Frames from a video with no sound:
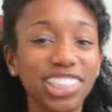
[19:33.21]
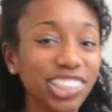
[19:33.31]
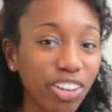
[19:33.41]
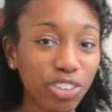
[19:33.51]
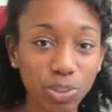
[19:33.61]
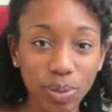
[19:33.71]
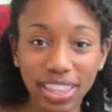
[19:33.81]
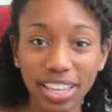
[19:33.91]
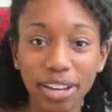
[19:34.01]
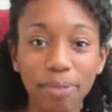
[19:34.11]
share this with
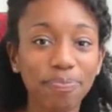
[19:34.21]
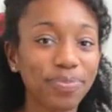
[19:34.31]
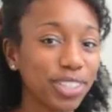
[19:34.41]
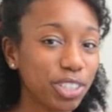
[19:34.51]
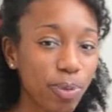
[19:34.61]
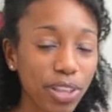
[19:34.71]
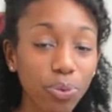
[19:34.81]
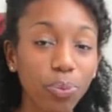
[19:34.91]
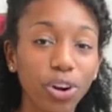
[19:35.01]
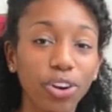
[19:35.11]
them, spread
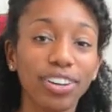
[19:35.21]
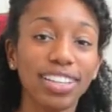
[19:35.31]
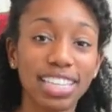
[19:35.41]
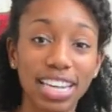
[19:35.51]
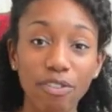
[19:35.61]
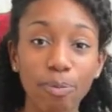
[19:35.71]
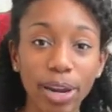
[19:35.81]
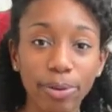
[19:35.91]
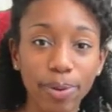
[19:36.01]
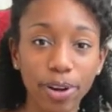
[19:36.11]
the word. Let's get
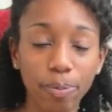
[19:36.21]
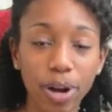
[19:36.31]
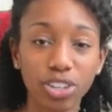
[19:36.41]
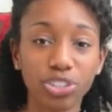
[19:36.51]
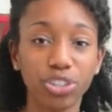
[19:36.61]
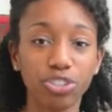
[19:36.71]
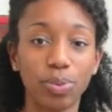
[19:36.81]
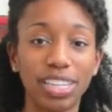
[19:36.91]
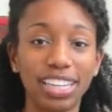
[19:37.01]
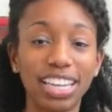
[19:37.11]
everybody with better posture so
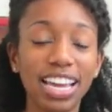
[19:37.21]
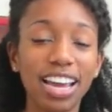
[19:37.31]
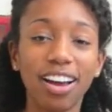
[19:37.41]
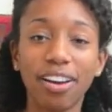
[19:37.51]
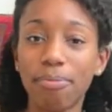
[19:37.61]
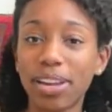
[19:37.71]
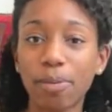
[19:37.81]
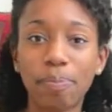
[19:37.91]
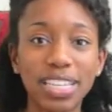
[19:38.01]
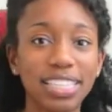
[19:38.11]
we can make
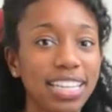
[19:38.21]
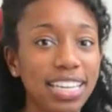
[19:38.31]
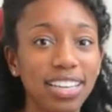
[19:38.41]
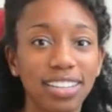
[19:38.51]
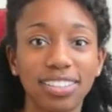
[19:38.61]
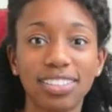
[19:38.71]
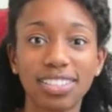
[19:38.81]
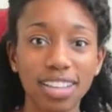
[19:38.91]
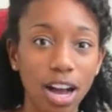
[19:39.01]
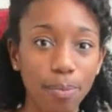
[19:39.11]
obesity
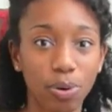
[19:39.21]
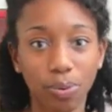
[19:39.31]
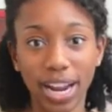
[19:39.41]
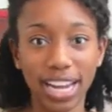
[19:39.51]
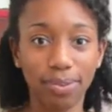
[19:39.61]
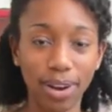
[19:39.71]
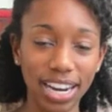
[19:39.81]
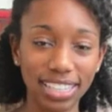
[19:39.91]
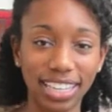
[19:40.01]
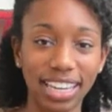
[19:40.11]
stop
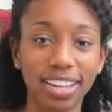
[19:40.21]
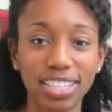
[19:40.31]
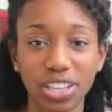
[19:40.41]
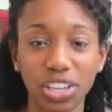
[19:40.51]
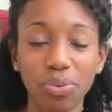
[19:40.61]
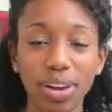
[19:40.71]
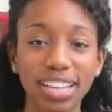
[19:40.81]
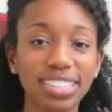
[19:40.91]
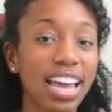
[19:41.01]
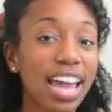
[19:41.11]
rising, at least in the
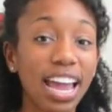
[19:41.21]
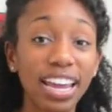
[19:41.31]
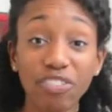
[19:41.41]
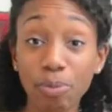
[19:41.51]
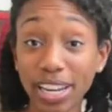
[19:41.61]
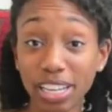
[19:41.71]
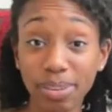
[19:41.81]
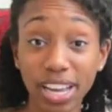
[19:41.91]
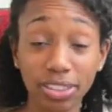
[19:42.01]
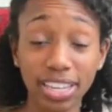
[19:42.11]
US, and everybody can
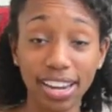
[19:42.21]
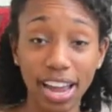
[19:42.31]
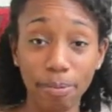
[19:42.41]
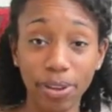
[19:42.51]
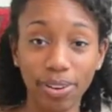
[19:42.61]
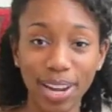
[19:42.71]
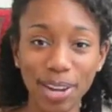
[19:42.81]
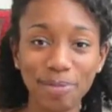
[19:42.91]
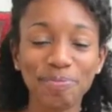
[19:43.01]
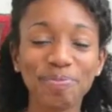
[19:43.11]
be healthy and happy,
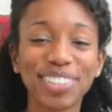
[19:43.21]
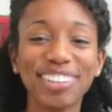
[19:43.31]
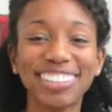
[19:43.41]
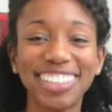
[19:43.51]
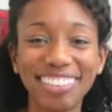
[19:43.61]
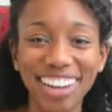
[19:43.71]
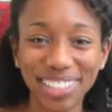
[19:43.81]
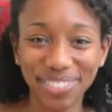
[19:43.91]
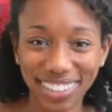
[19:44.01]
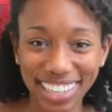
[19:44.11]
okay? So I'll see you
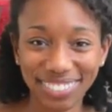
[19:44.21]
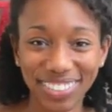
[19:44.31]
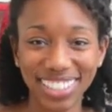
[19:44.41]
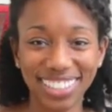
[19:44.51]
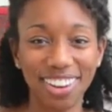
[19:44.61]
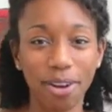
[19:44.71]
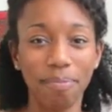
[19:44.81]
guys for our next fitness talk.